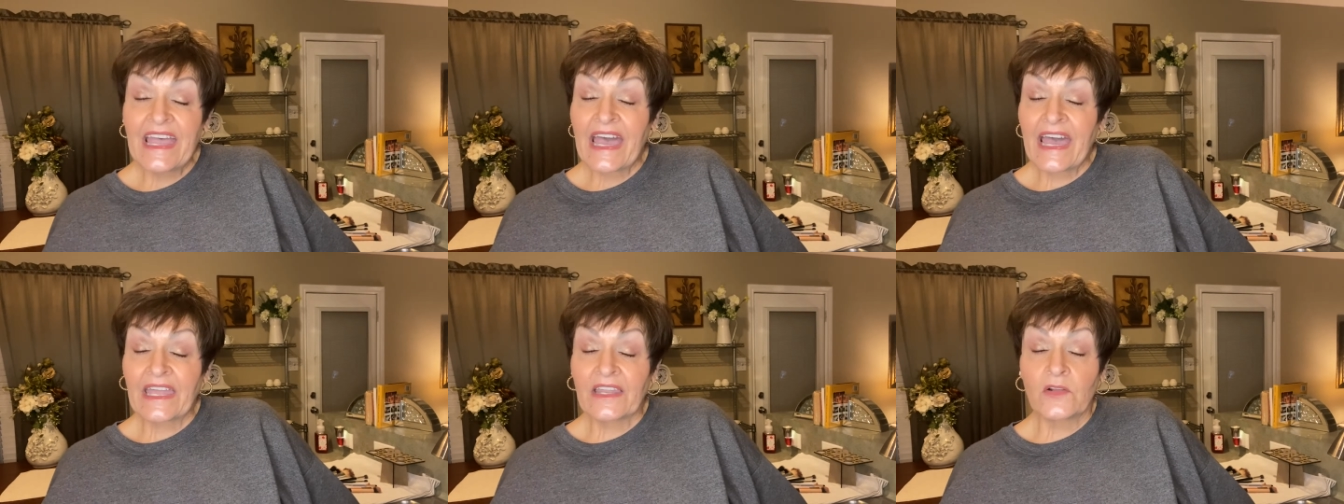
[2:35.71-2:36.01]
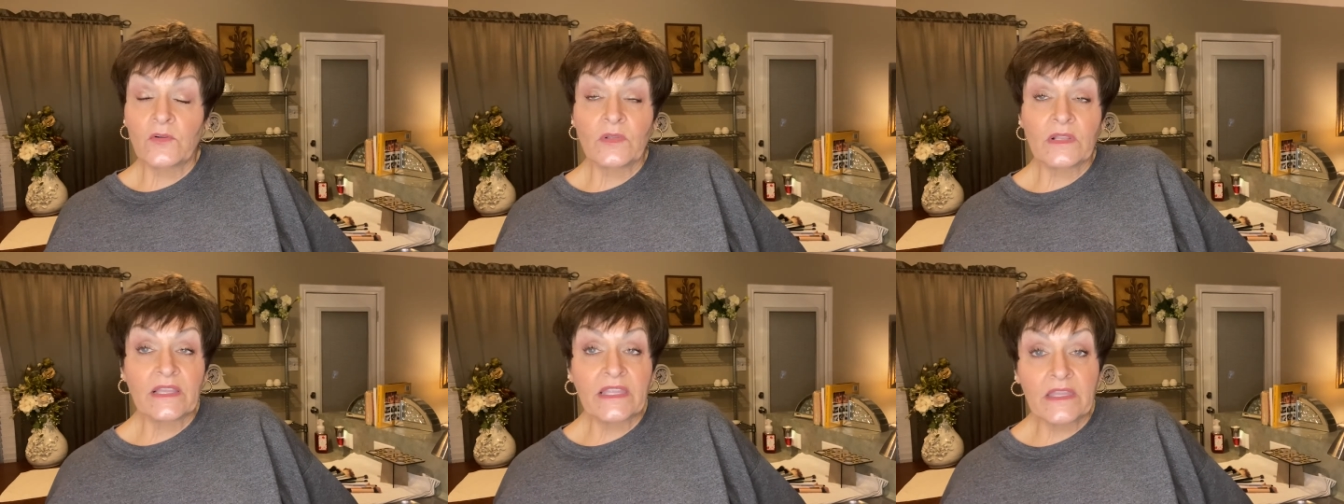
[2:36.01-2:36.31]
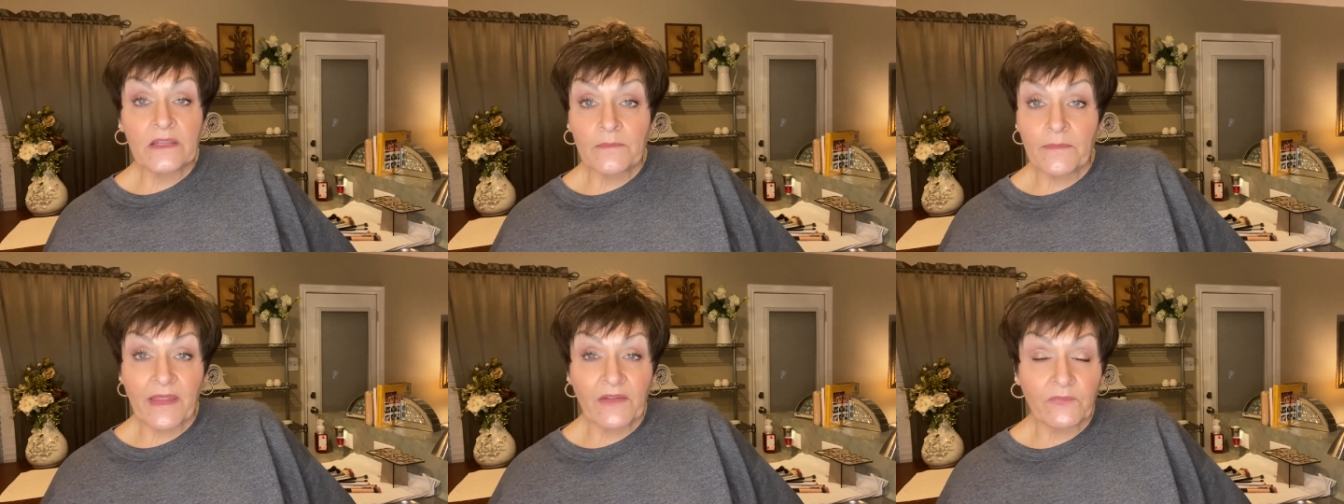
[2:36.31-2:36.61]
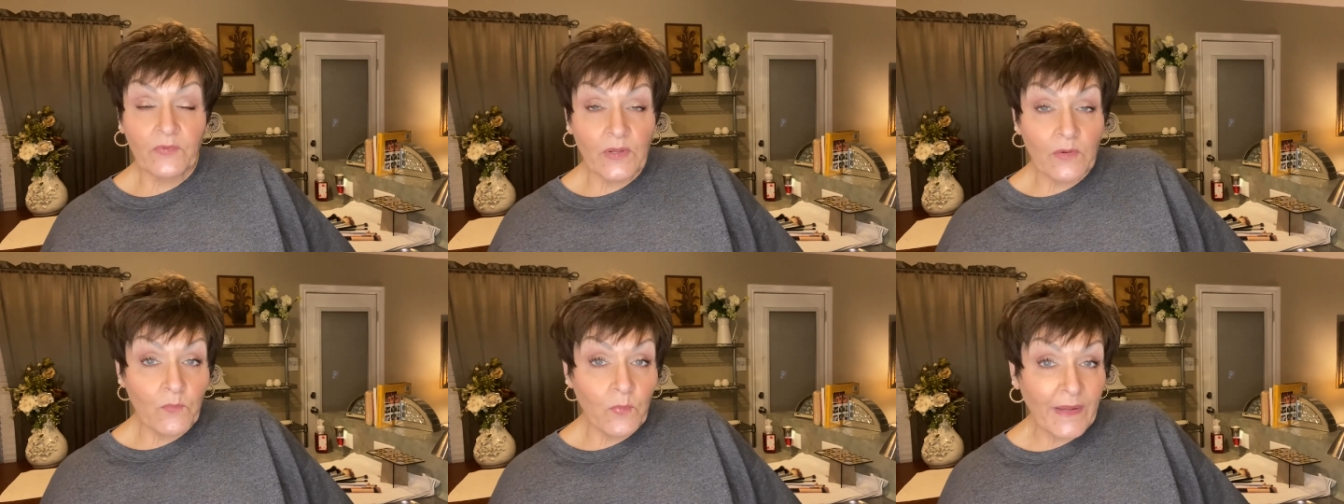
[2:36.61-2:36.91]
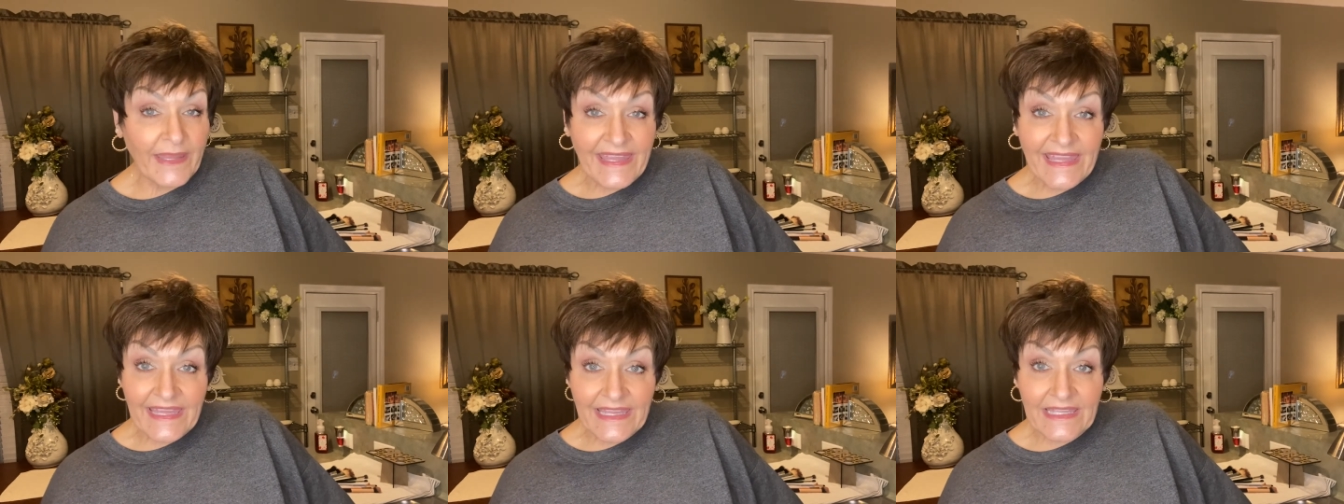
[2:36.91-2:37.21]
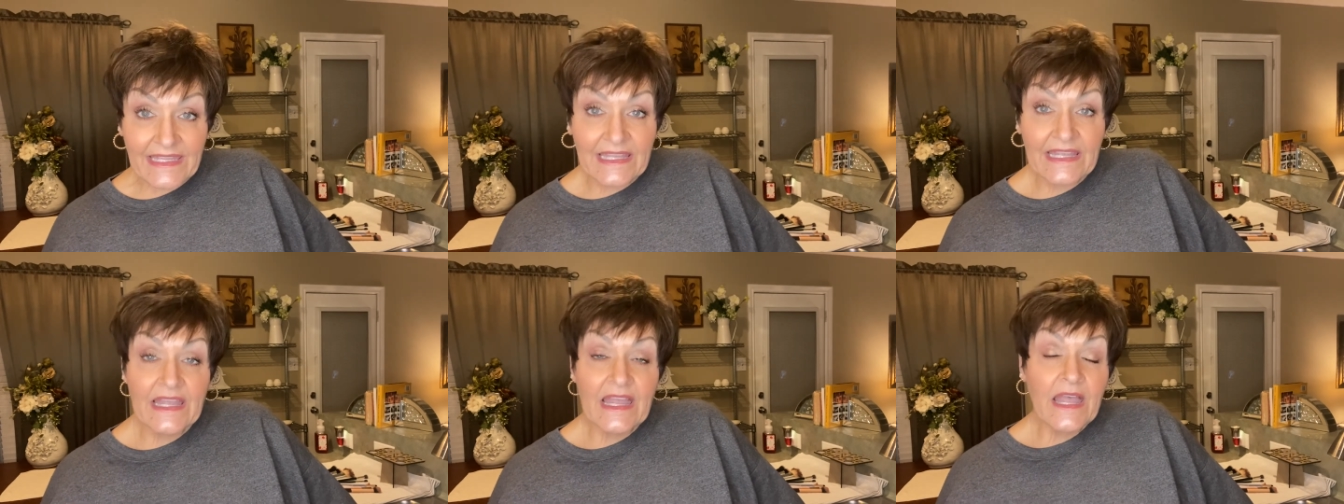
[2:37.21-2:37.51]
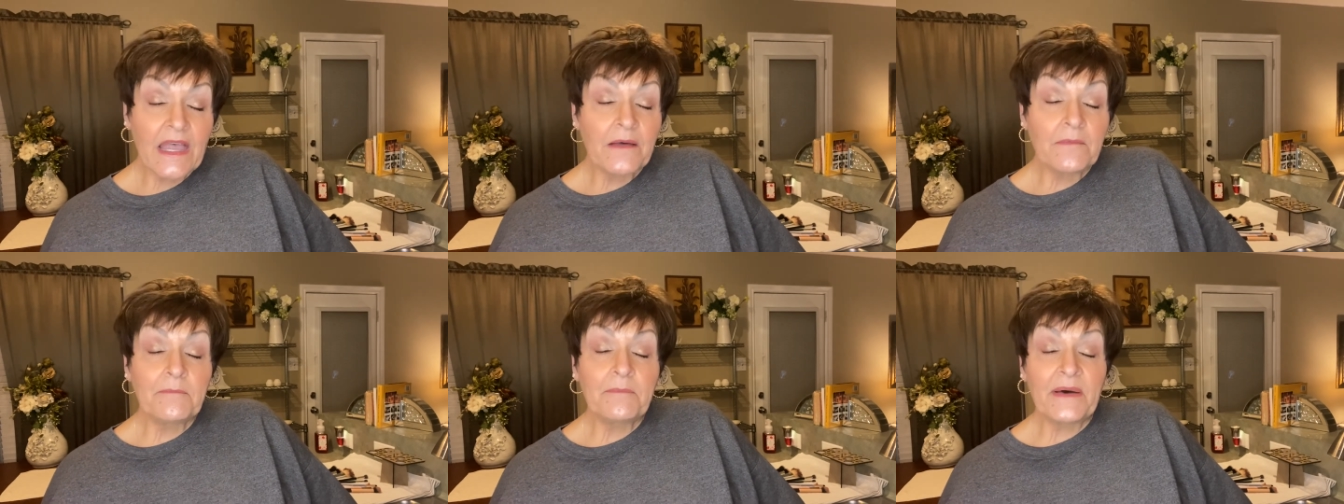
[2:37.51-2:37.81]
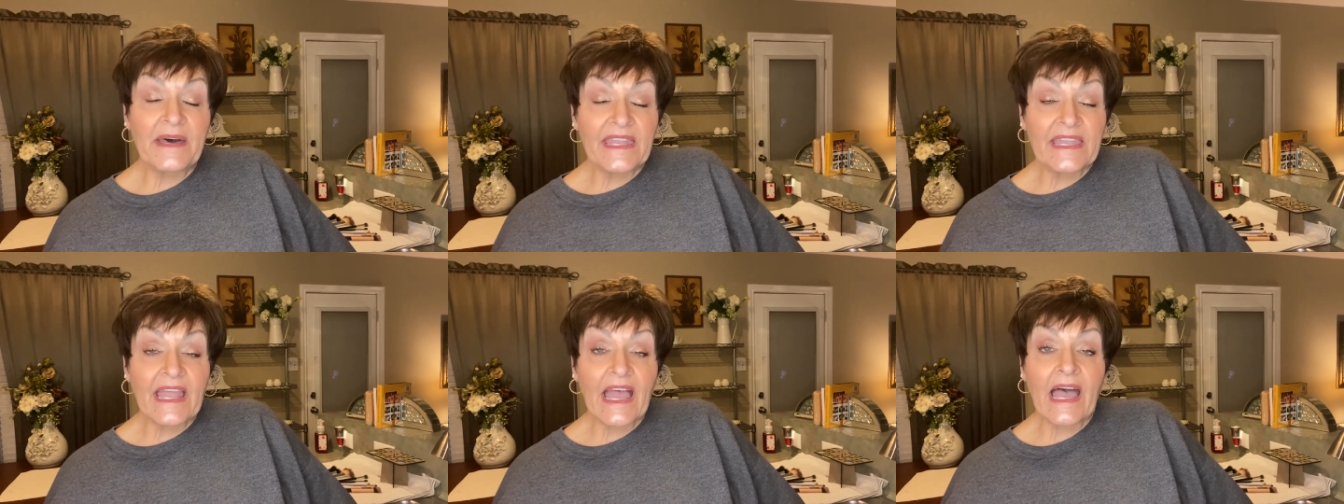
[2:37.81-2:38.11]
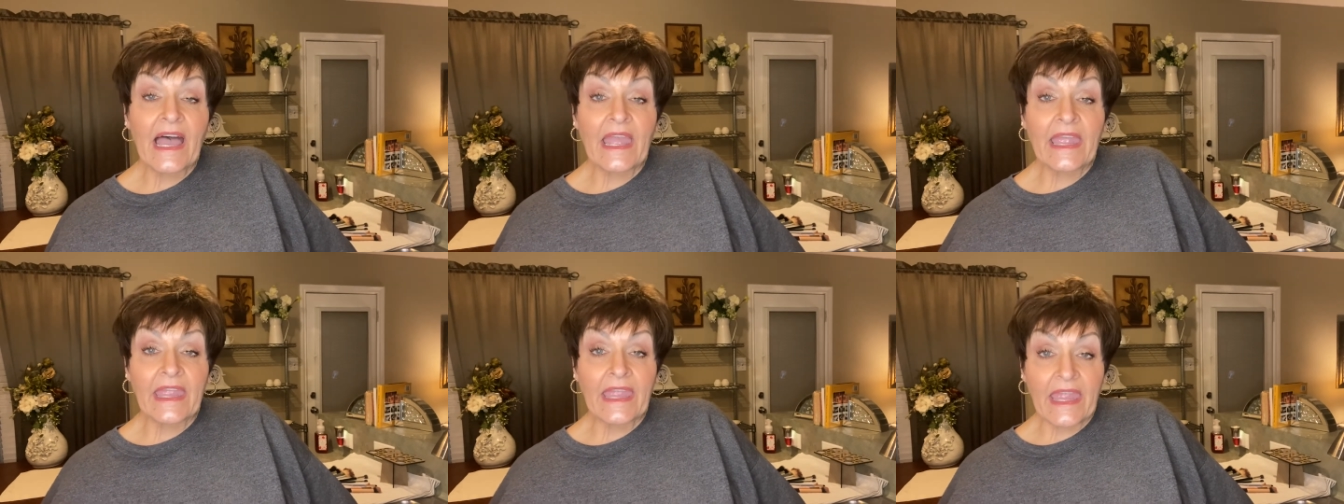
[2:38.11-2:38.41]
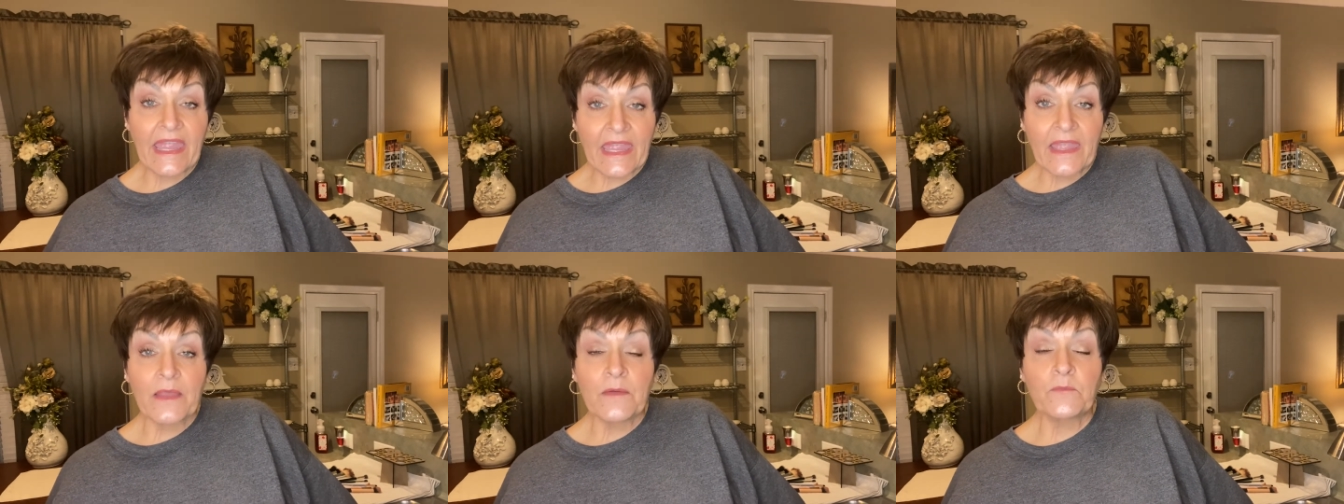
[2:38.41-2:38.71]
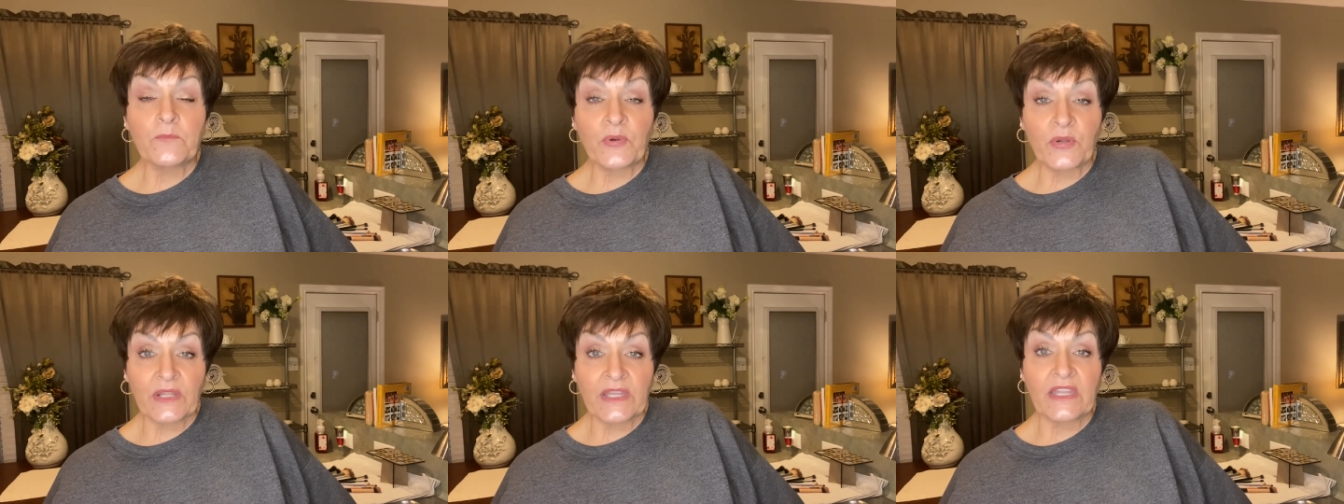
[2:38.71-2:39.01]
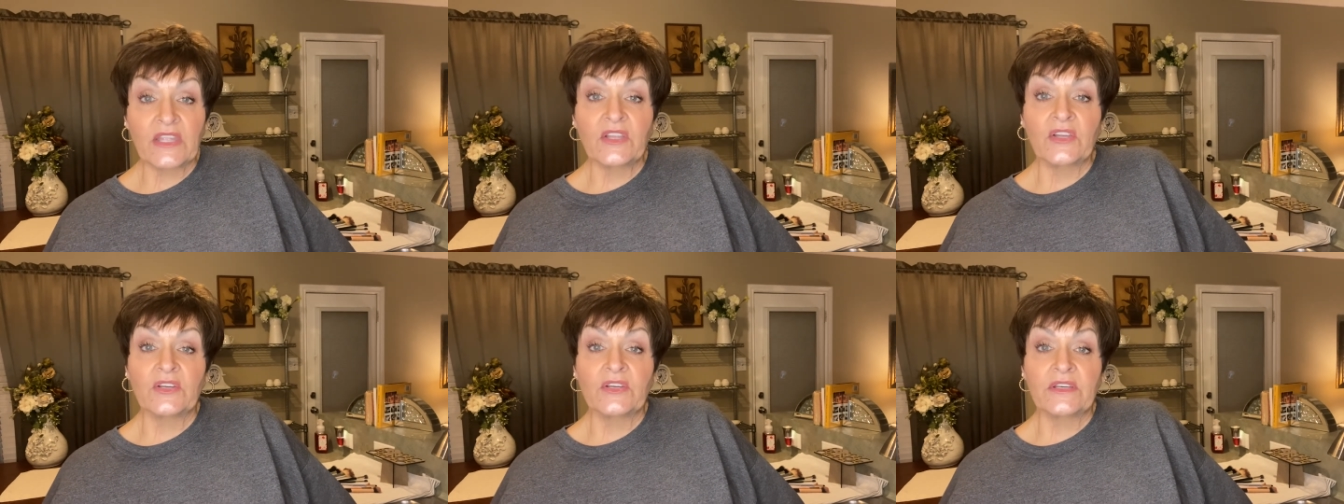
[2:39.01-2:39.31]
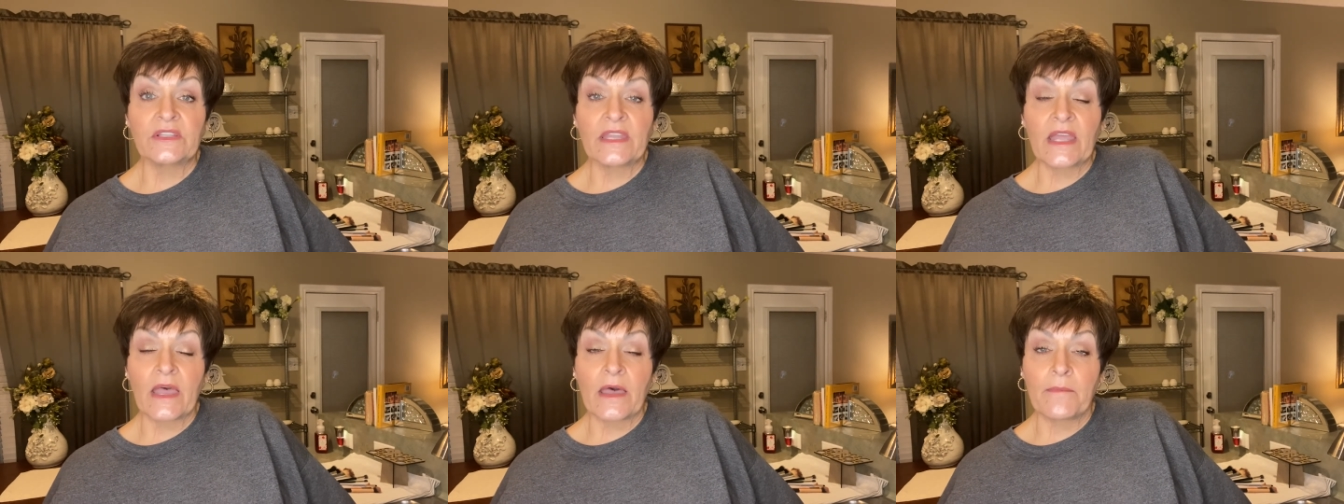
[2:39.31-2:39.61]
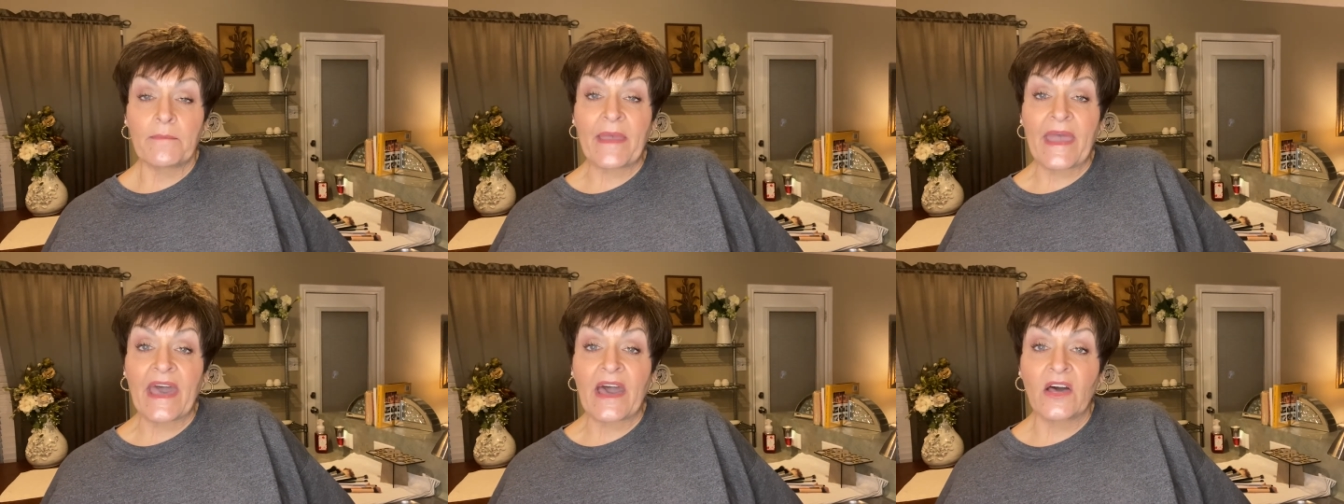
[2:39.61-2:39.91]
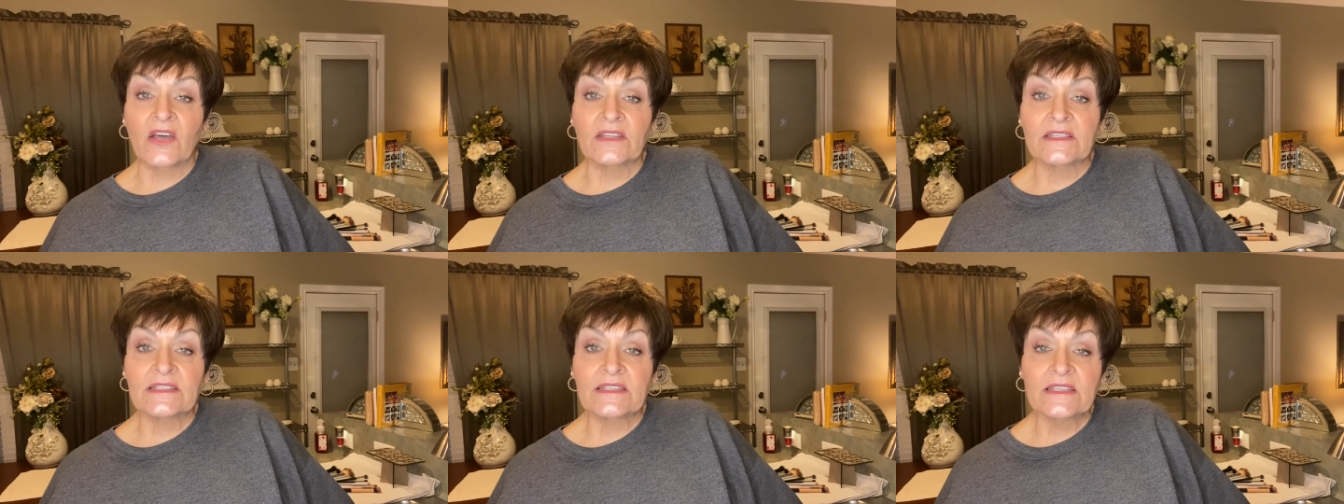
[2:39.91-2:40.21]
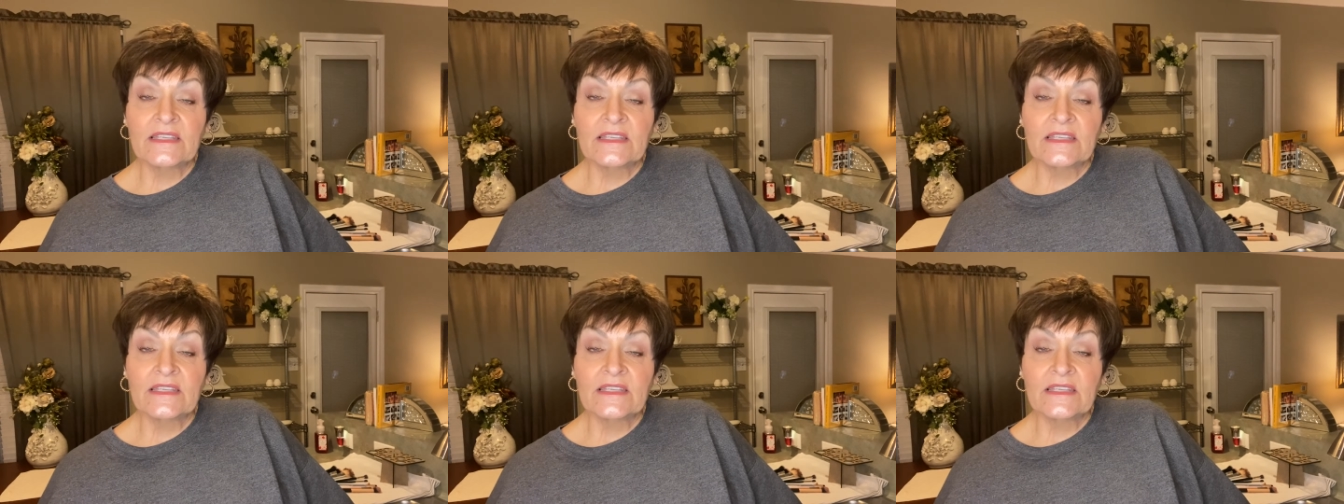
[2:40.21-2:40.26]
I don't clean them every week, but I am pretty good about